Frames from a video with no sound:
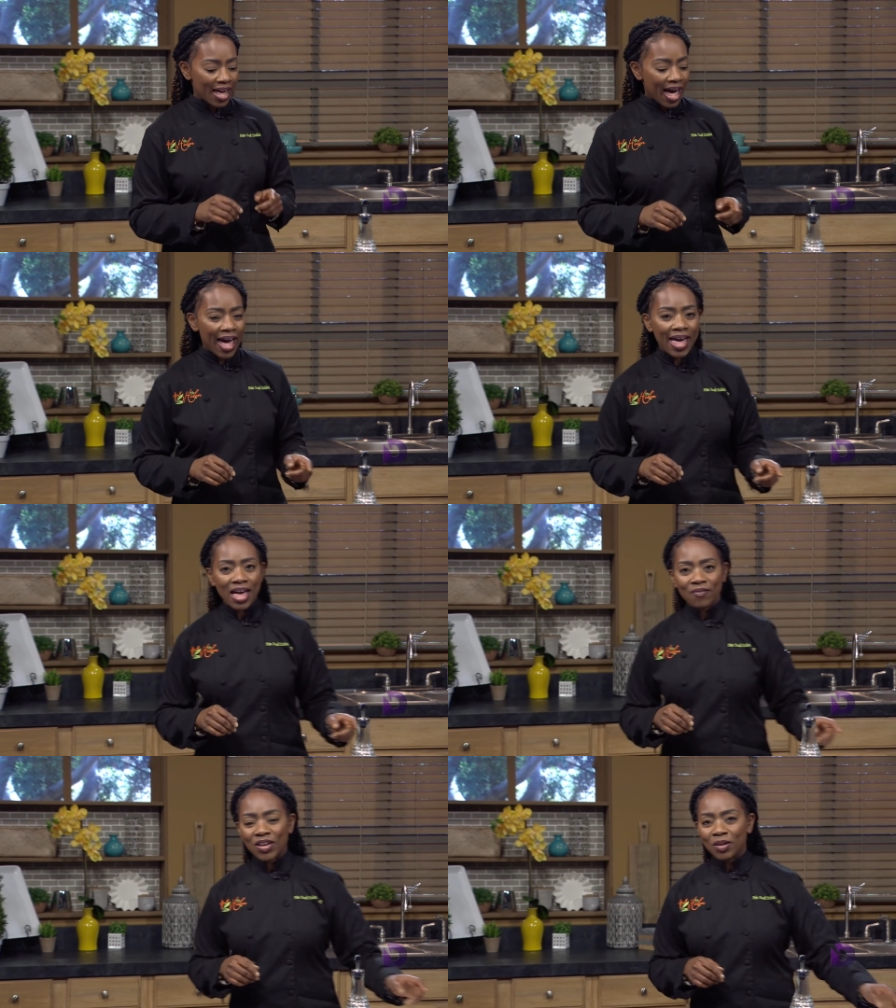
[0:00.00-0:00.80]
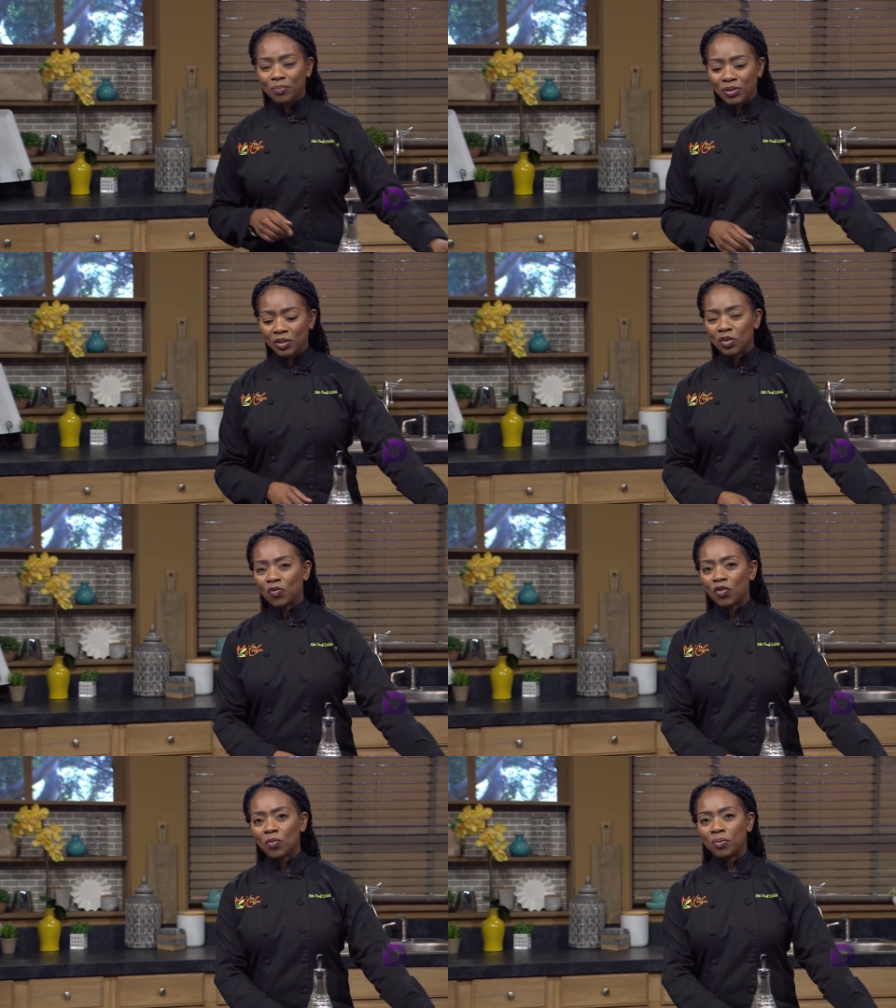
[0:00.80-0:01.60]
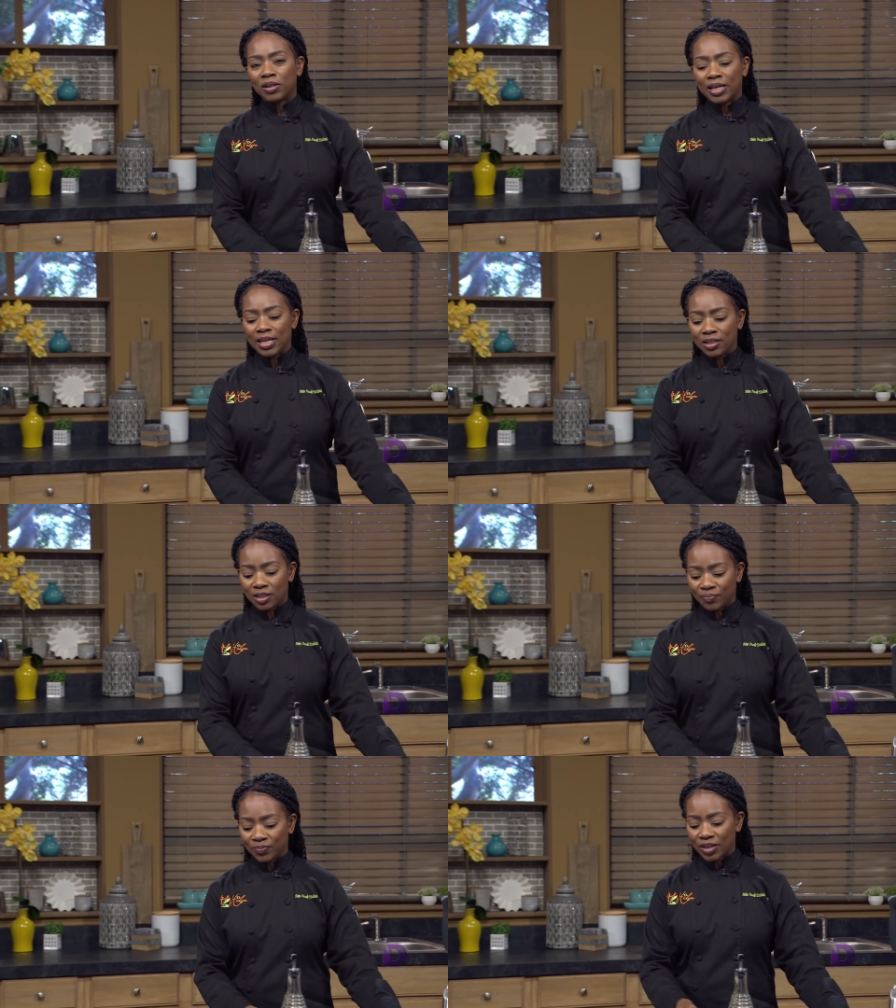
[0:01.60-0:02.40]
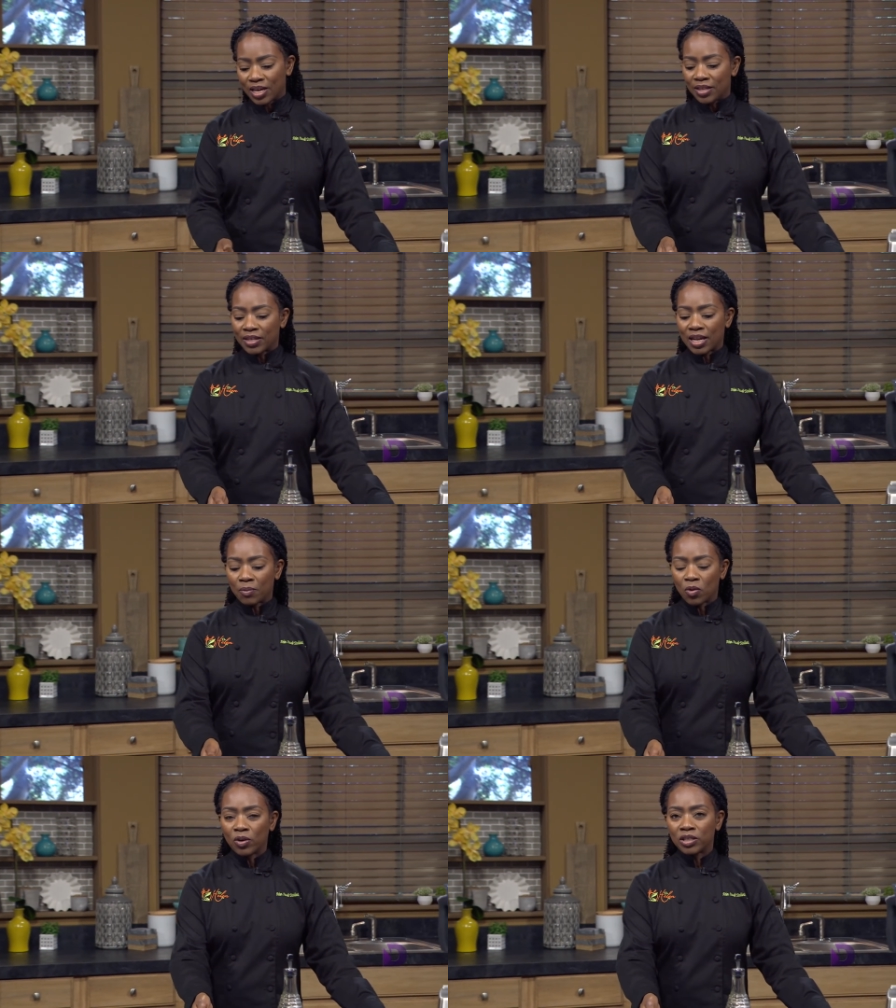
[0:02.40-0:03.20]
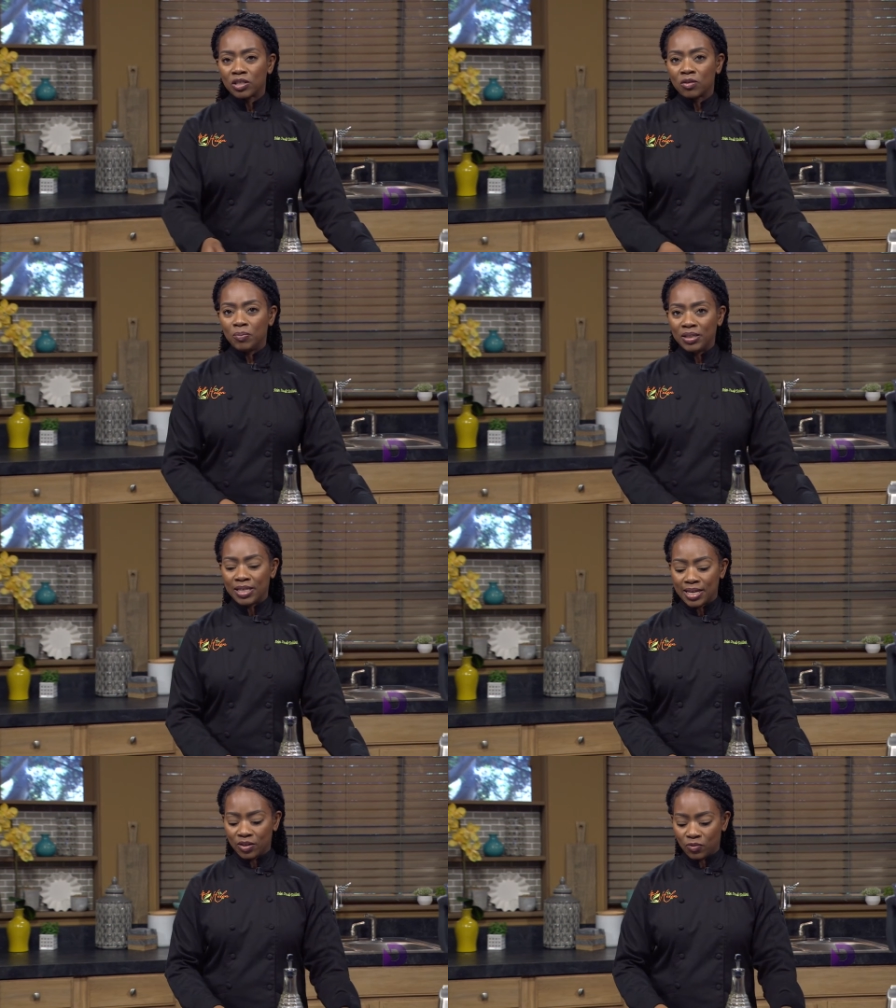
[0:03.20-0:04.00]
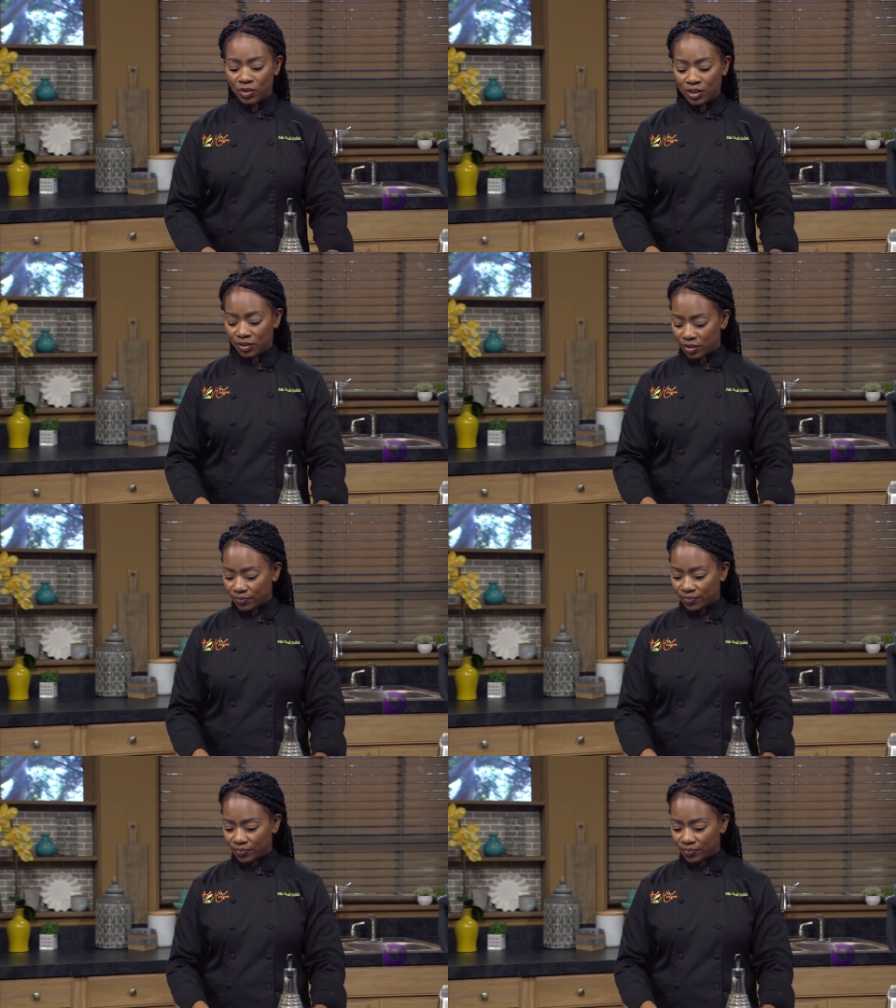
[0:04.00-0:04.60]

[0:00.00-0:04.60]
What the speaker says: I have a beautiful plate that I'm going to begin with,